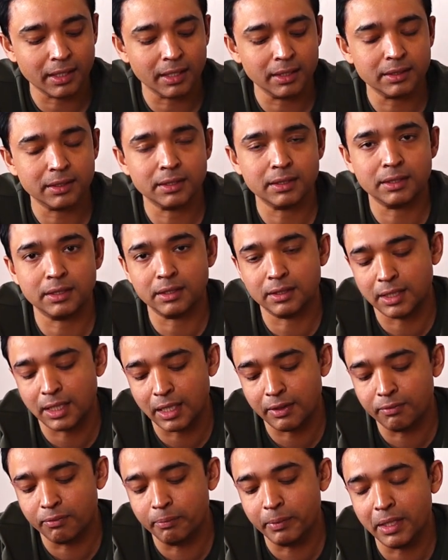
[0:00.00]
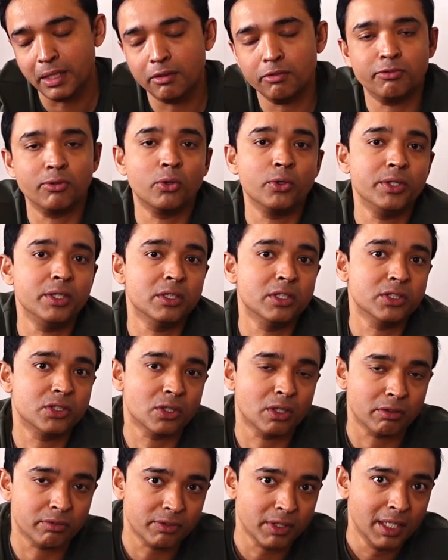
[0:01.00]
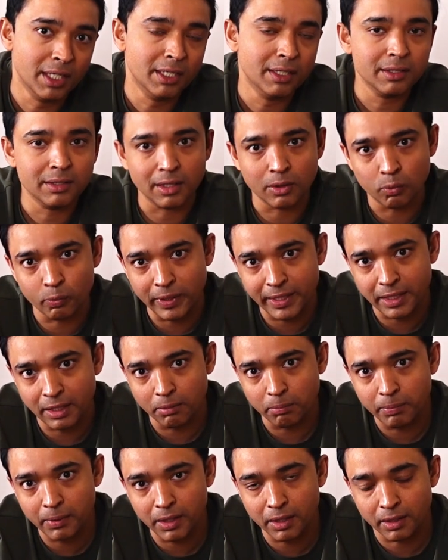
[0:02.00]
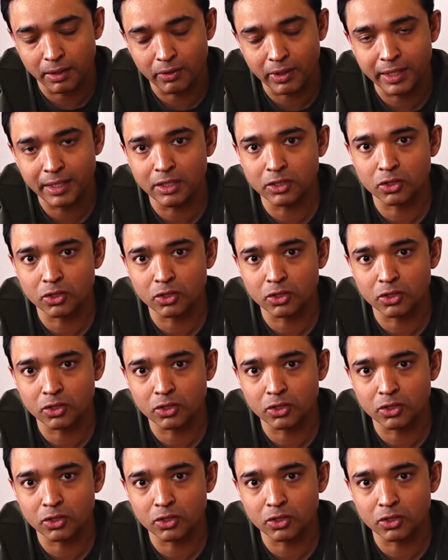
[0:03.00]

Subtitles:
can save me 4 years of that waiting period, right?